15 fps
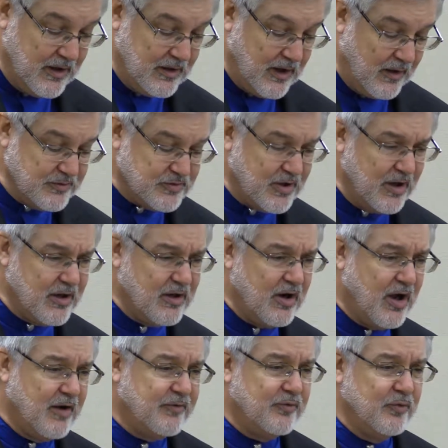Now, we're starting
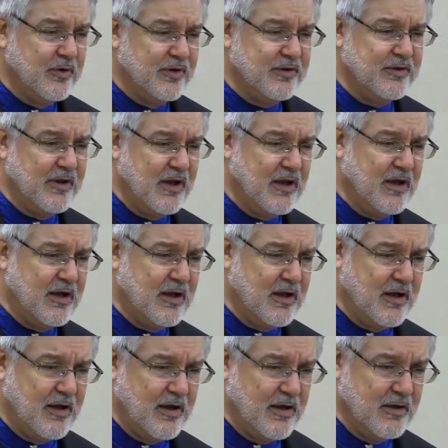off with
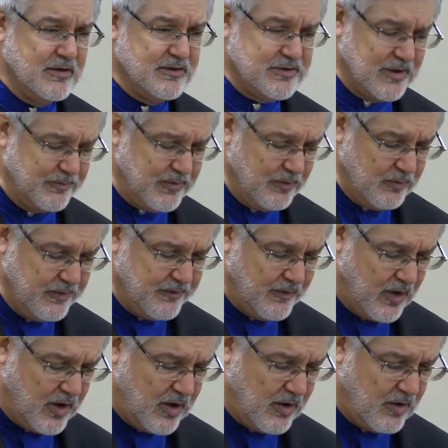something we've
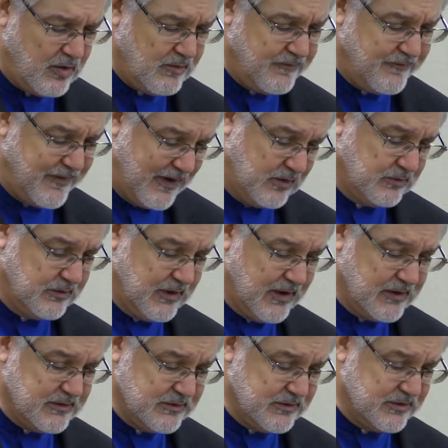all felt,
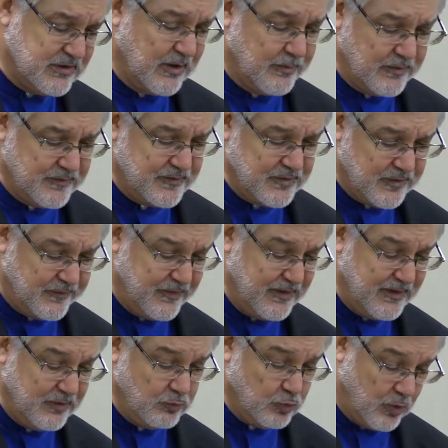and some of us are
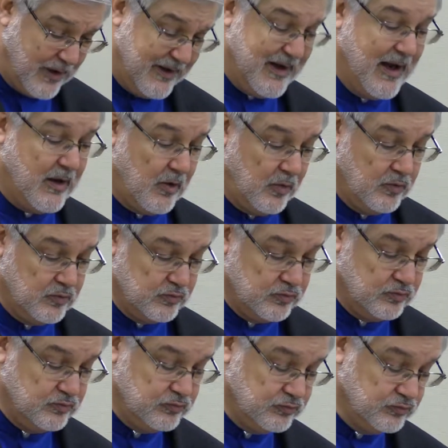feeling right now.
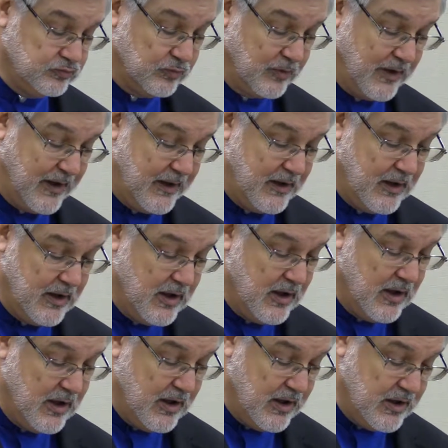Okay?
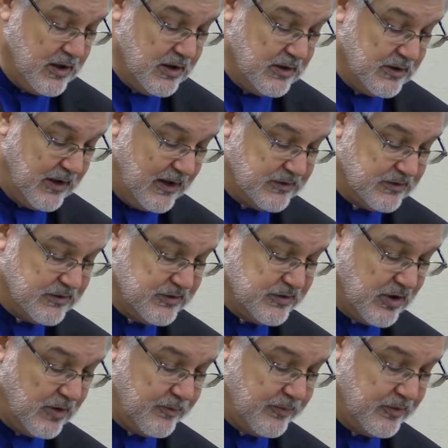That's
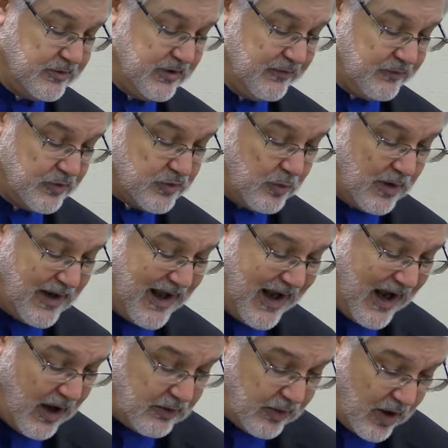Psalm 13, verse 1.
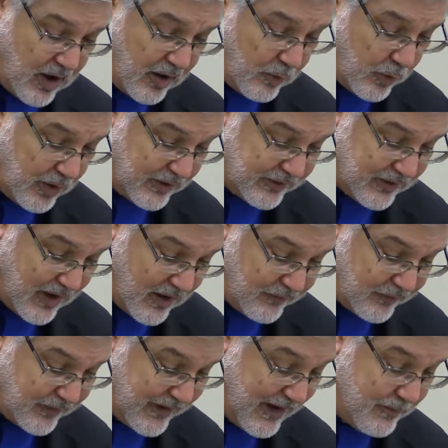How long wilt thou
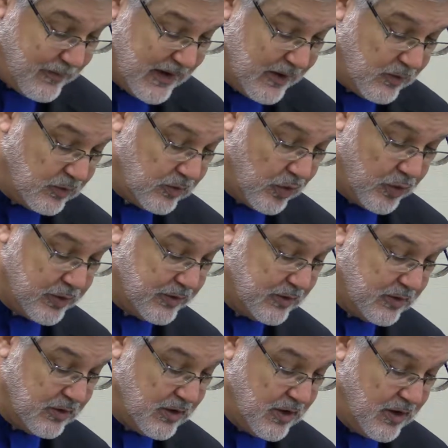forget me, O Lord?
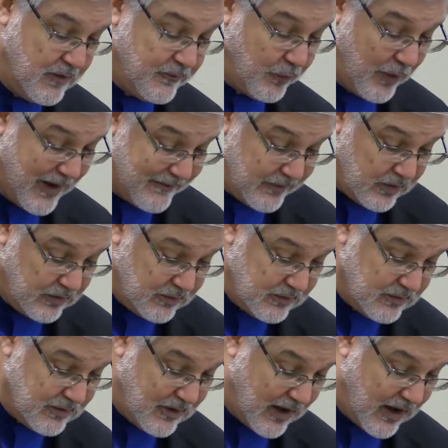Forever?
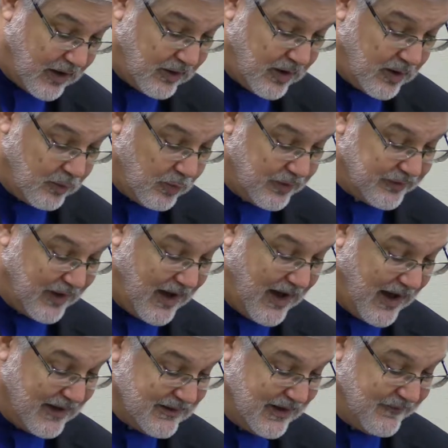How long wilt thou
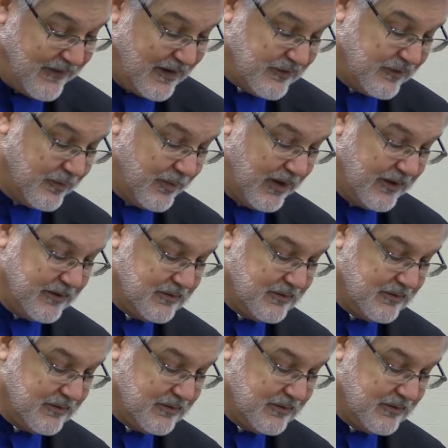hide thy face from me?